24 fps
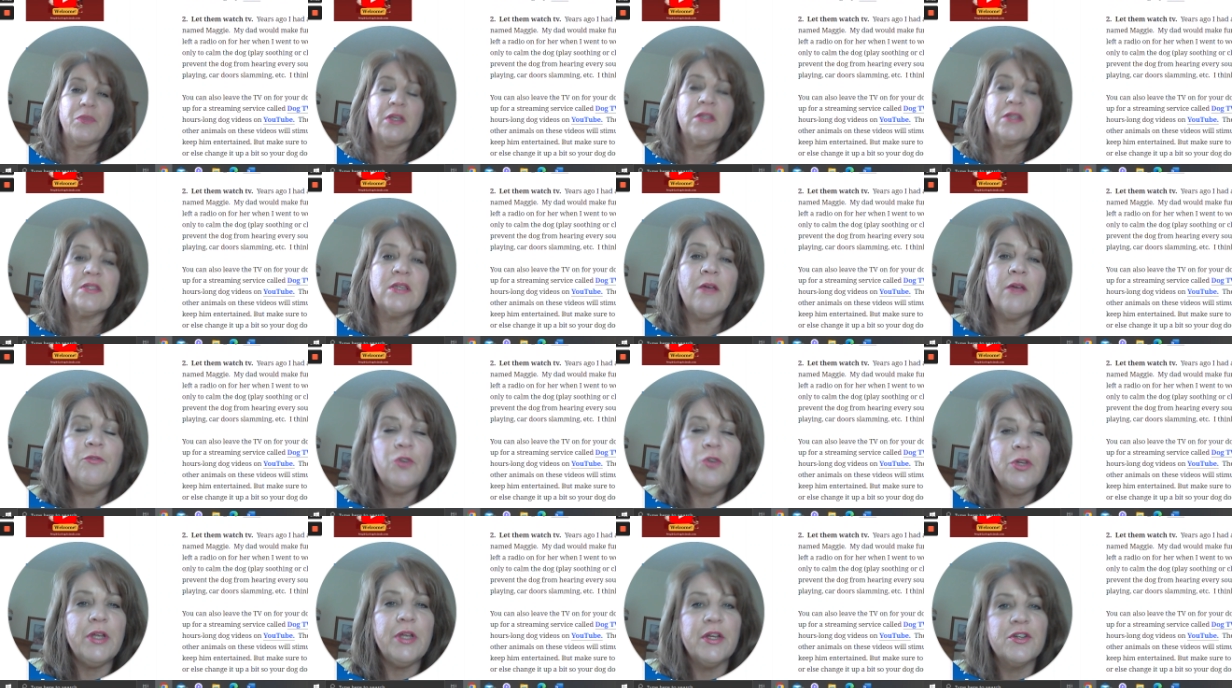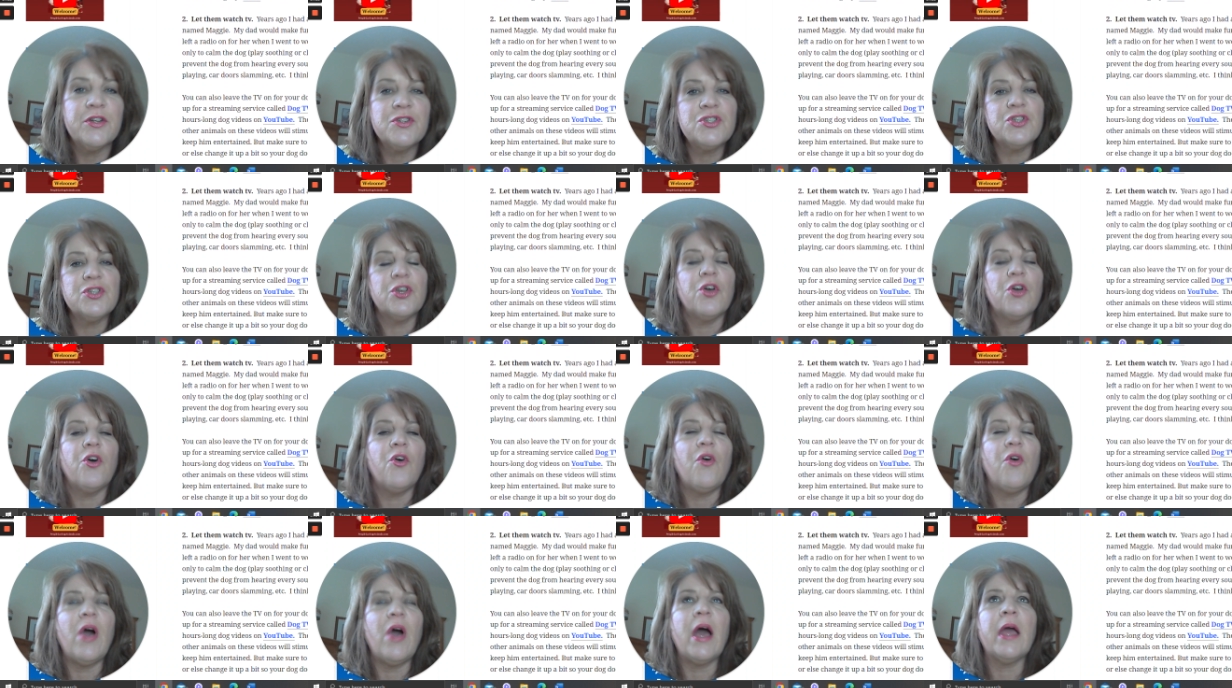Several years
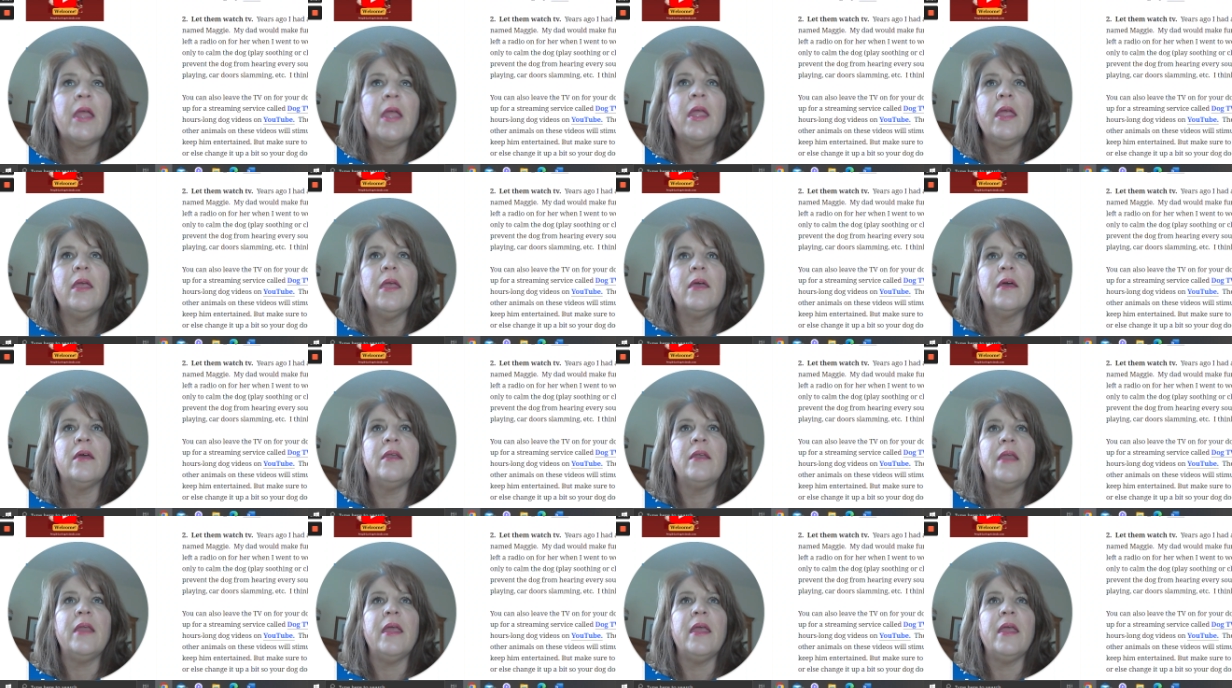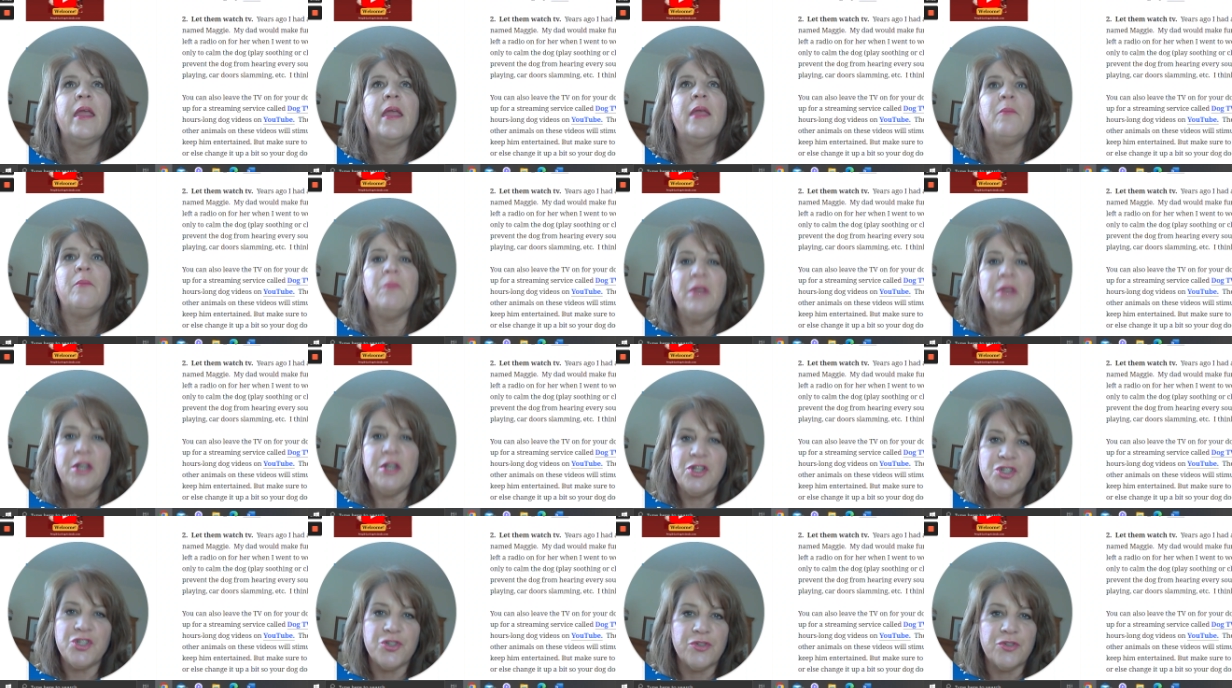ago, I had a
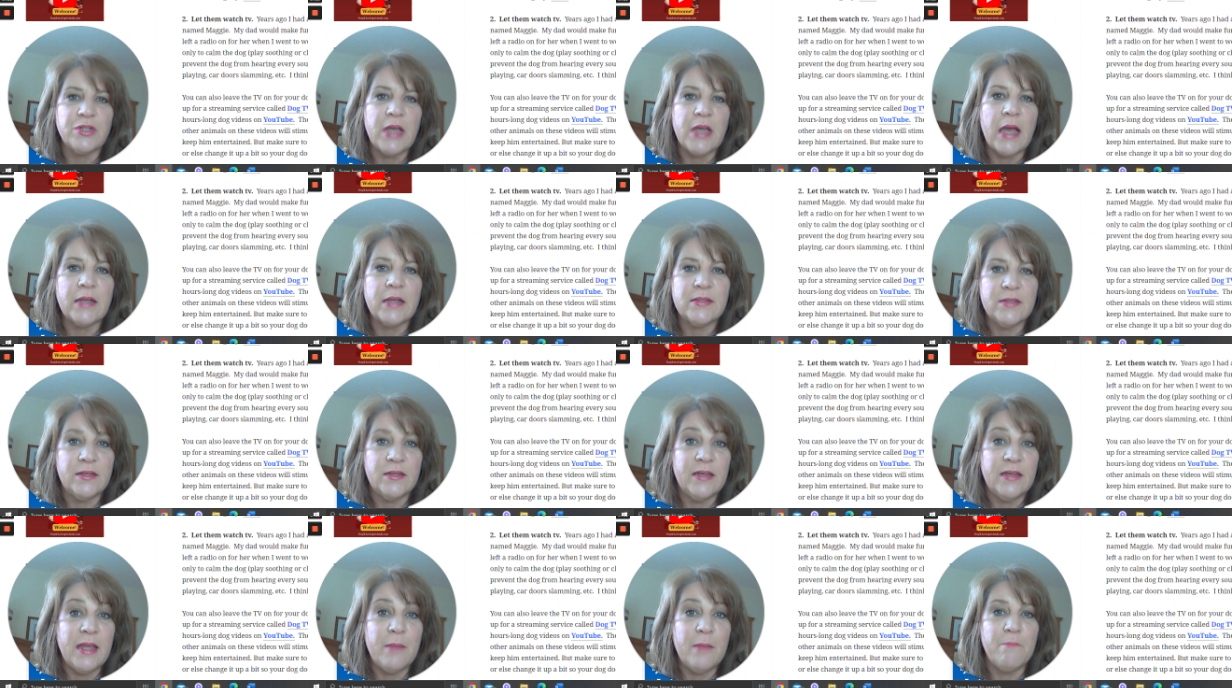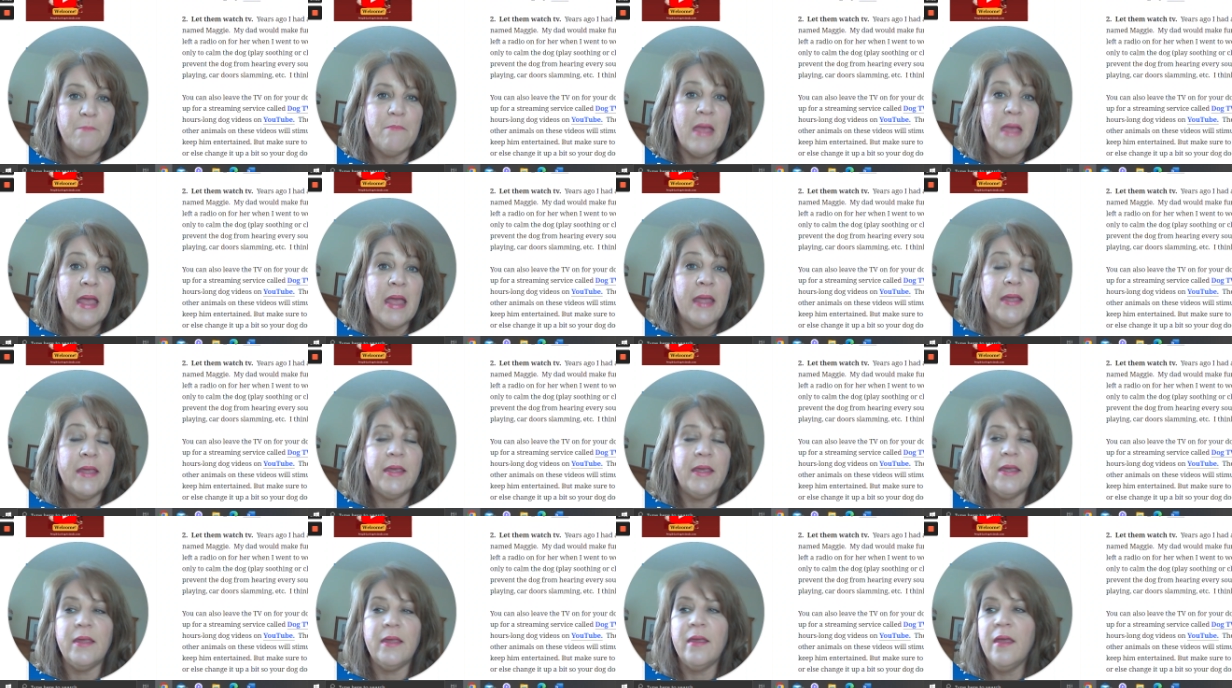miniature dachshund named
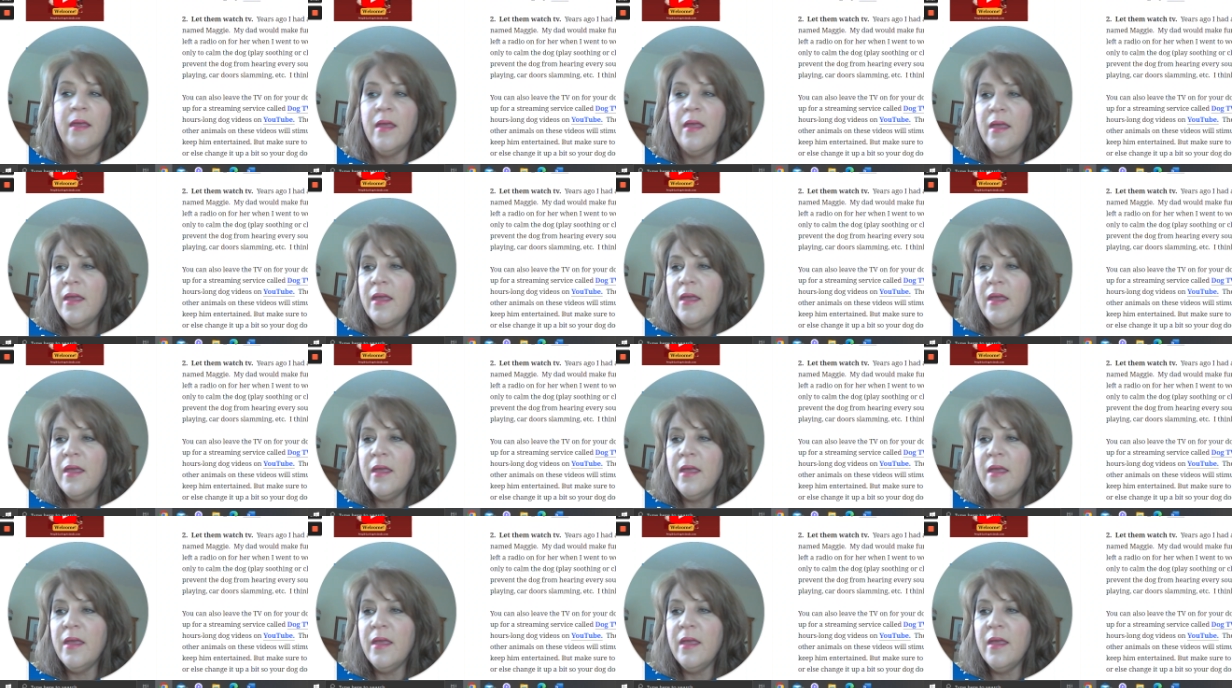Maggie,